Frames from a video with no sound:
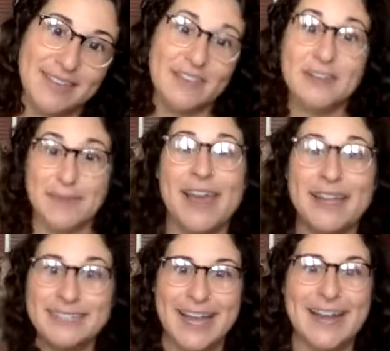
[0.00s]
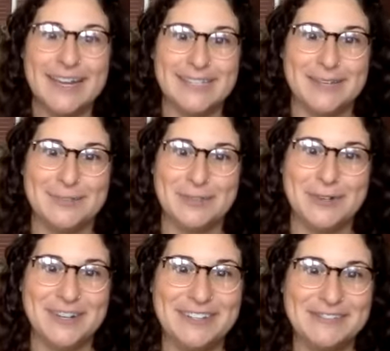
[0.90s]
giving my anxiety some
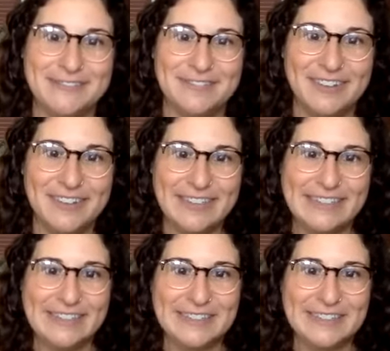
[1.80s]
sort of mm-hmm.